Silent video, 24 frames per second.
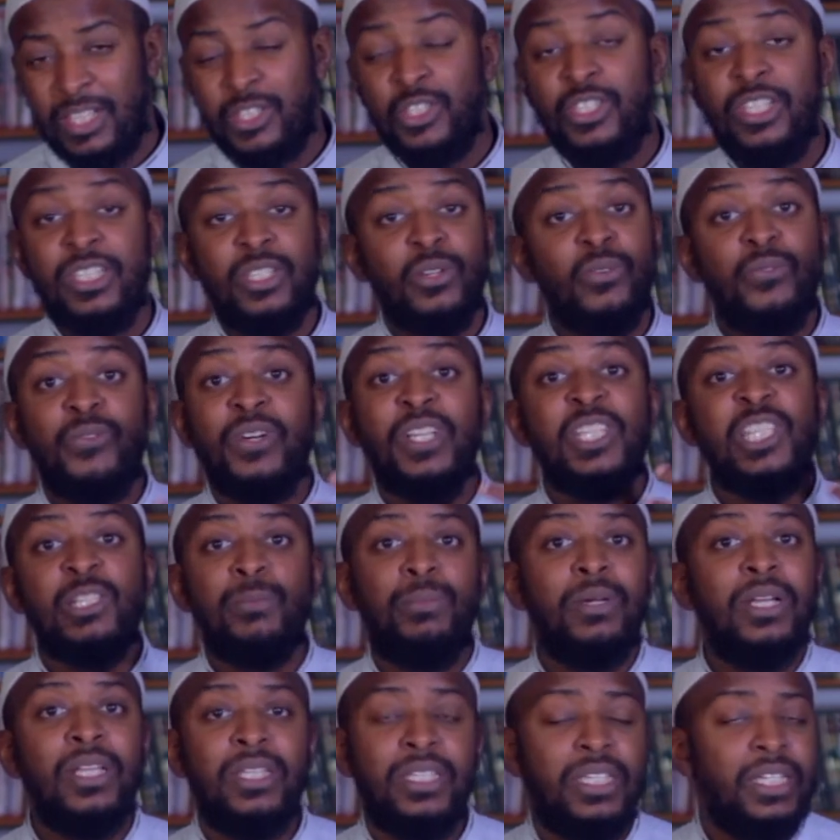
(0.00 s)
There's no
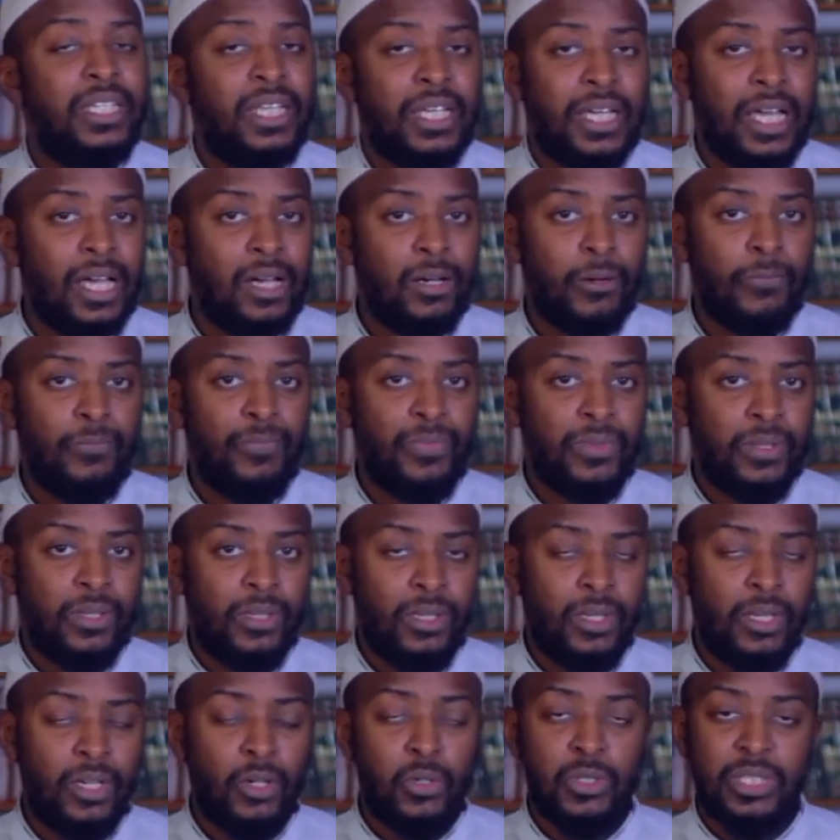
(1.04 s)
fungibility in a cow
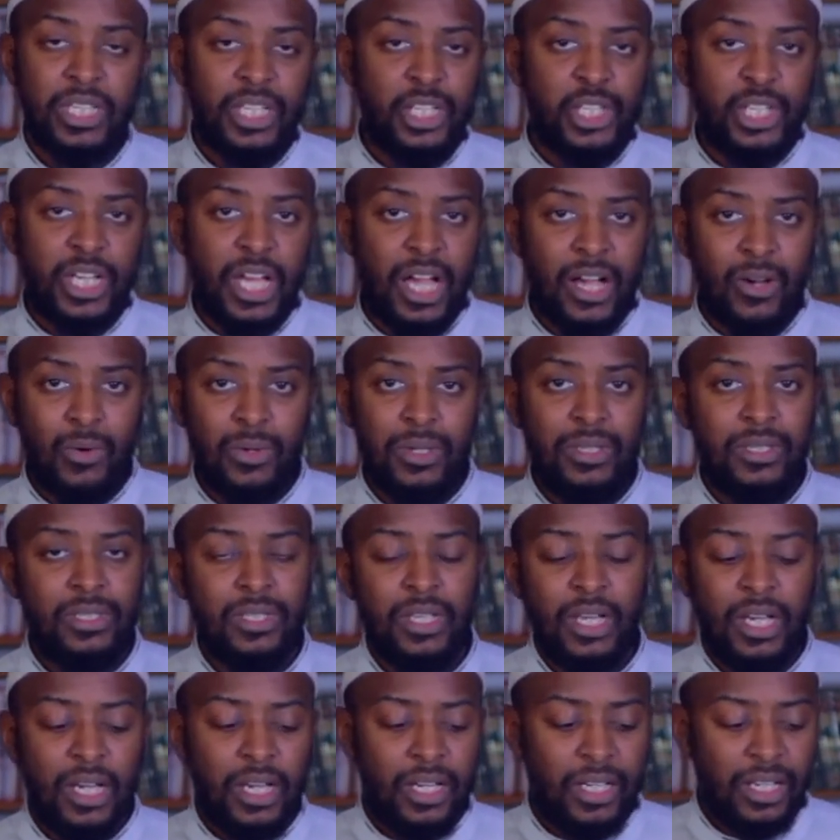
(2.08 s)
because each cow is
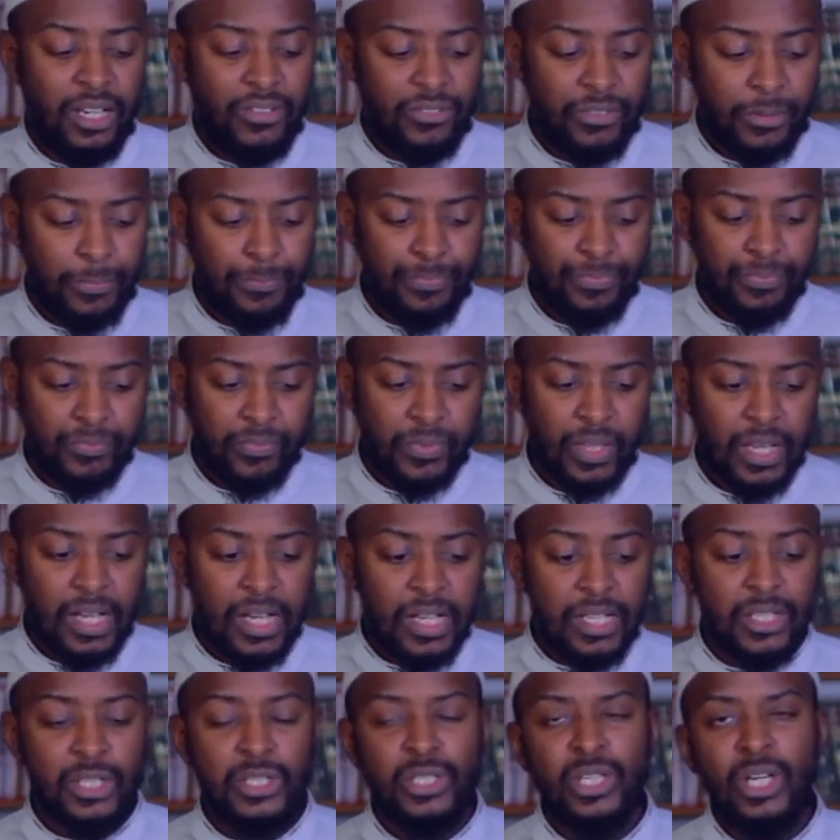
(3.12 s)
different.
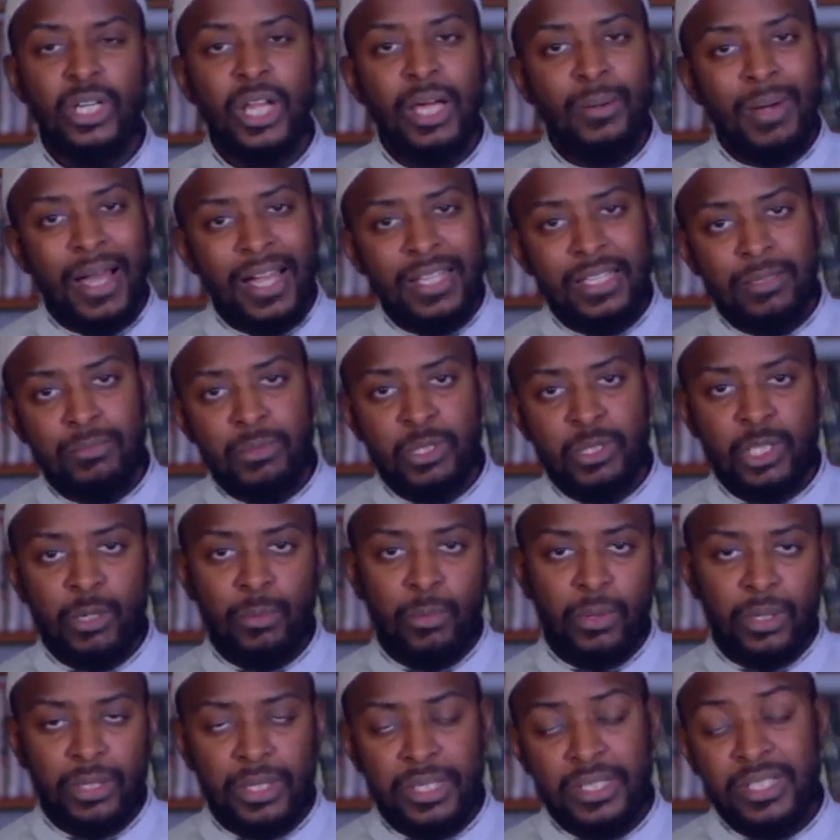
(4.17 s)
So certain items,
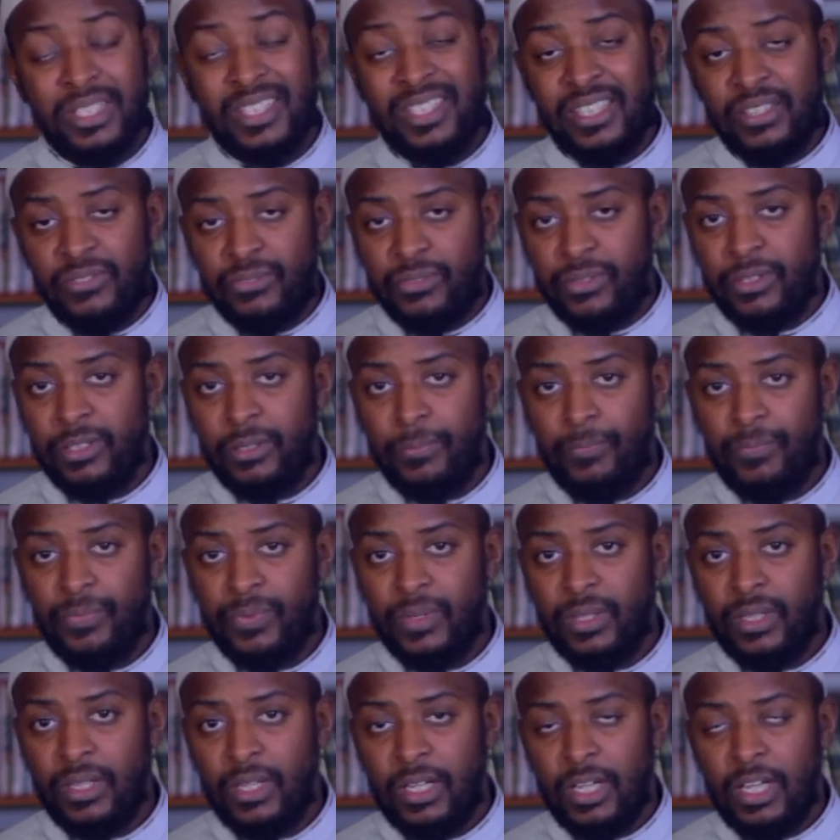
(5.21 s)
commodities are different.
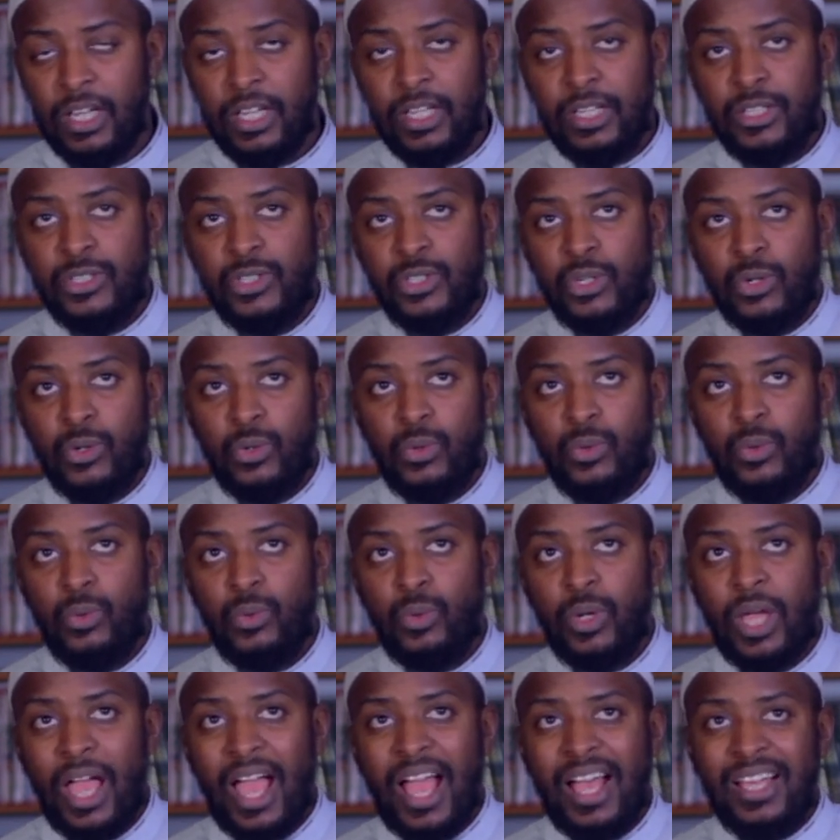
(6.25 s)
So
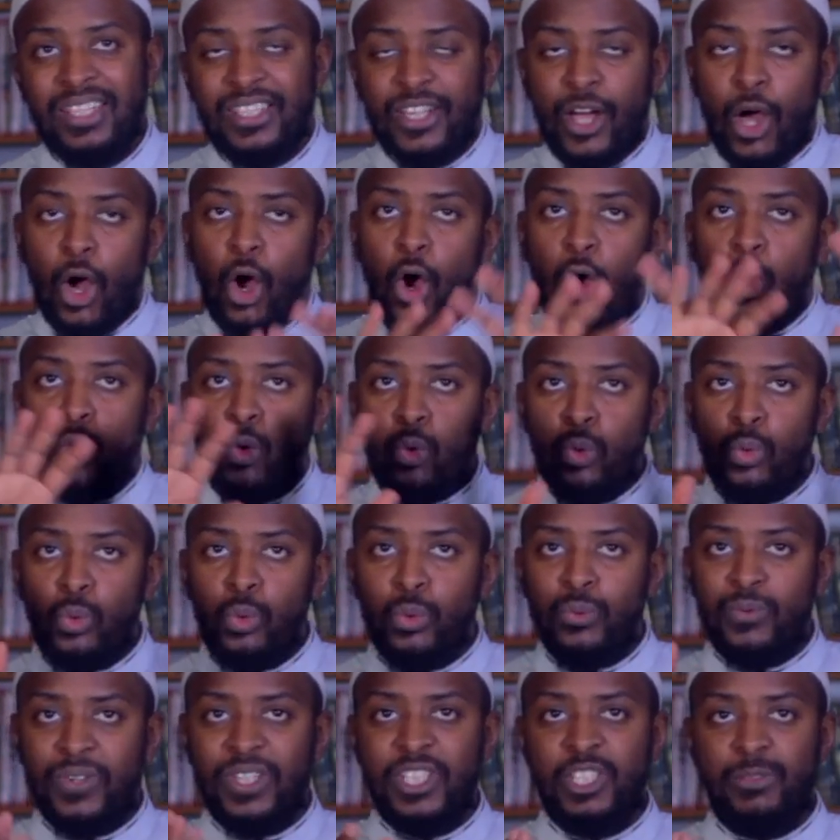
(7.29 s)
as a whole,
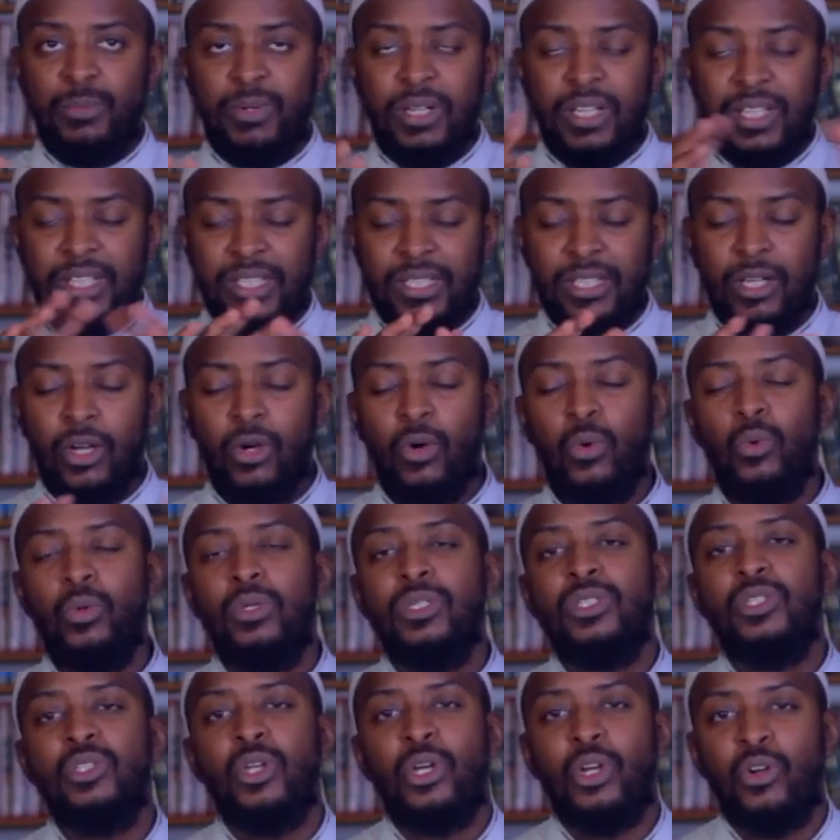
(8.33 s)
fungibility as a whole is
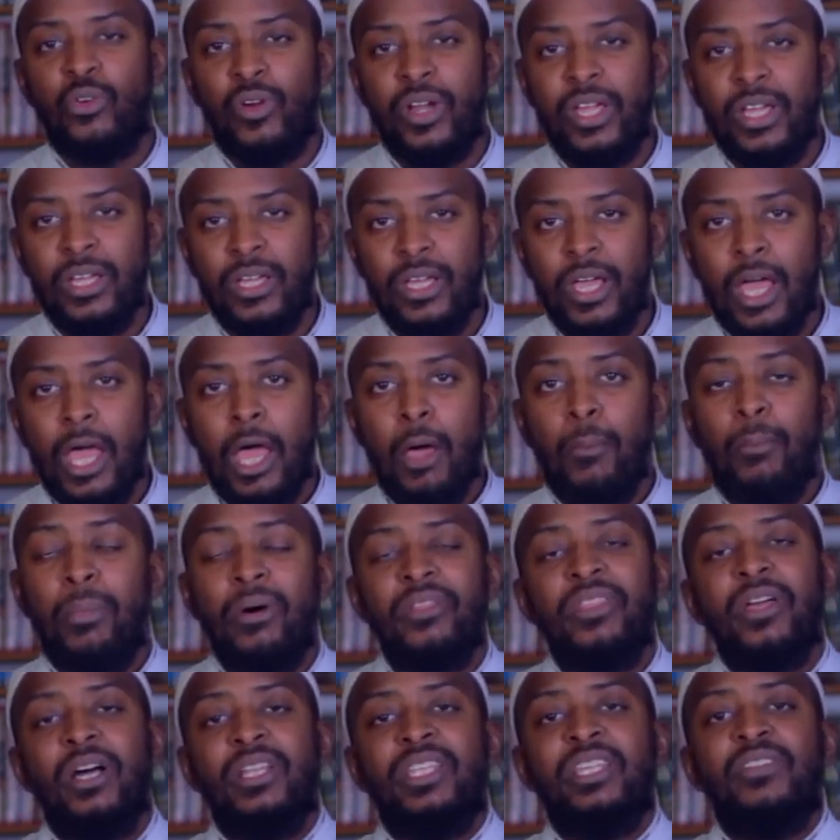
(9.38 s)
not great, but
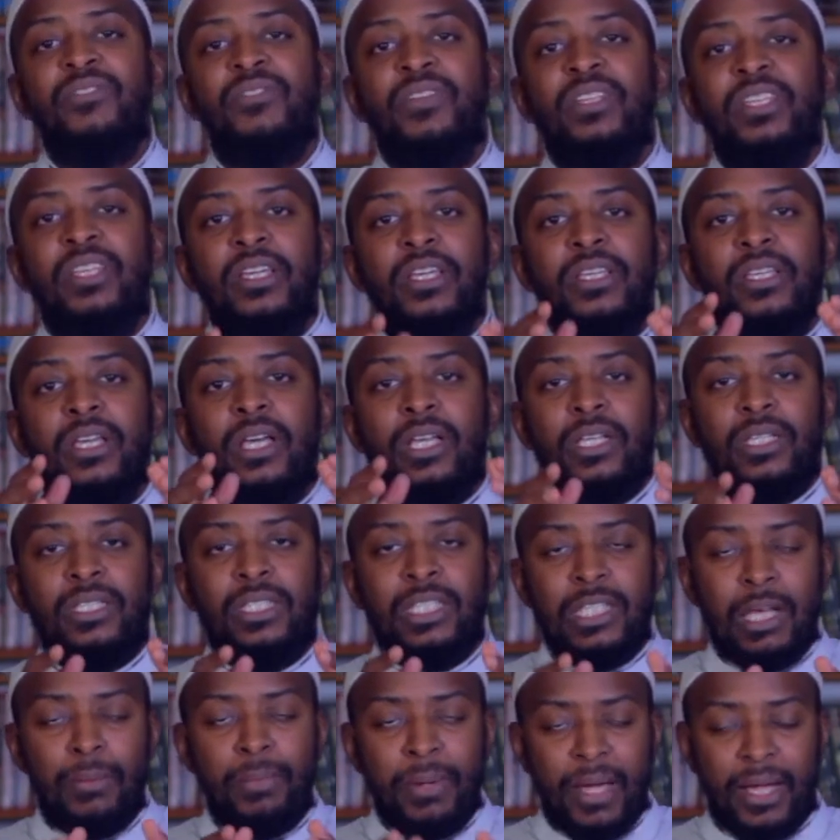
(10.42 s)
there are definitely
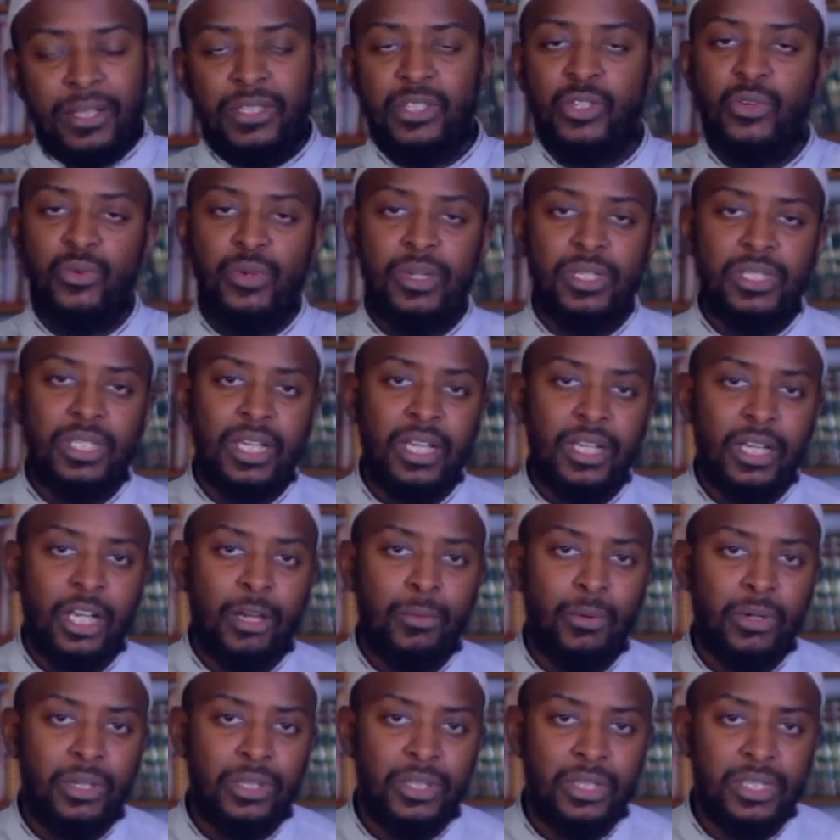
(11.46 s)
subcategories in
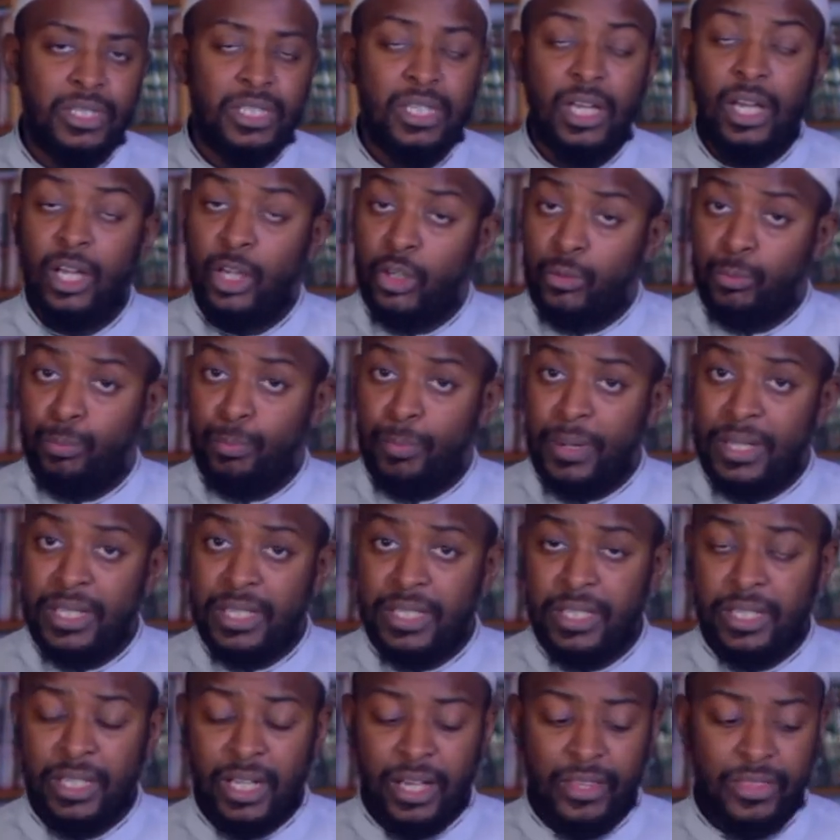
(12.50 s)
commodities that are better
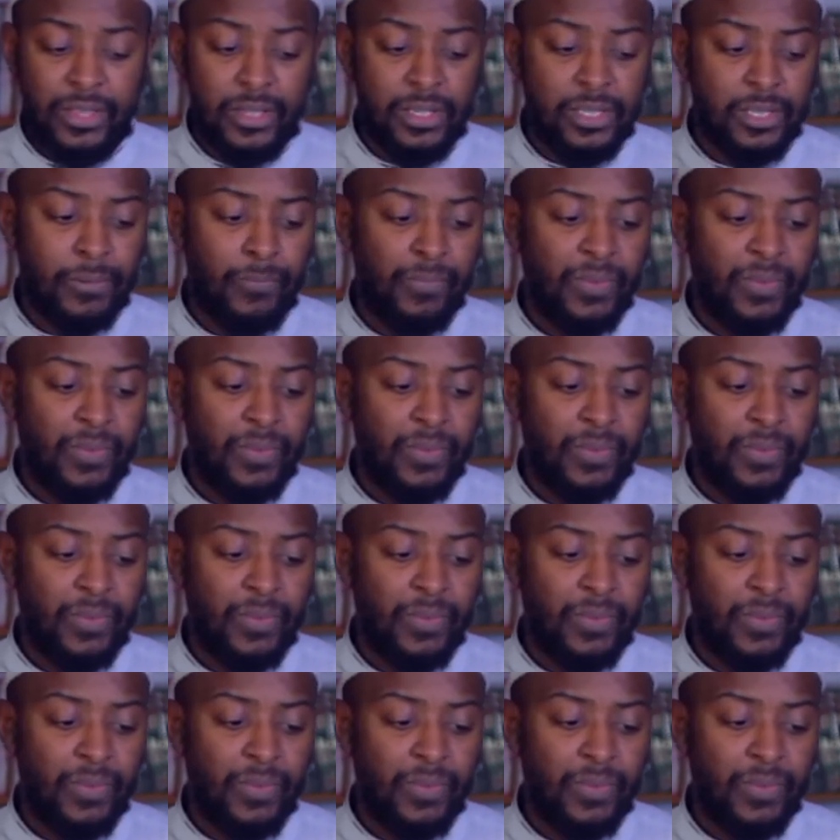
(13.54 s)
than others.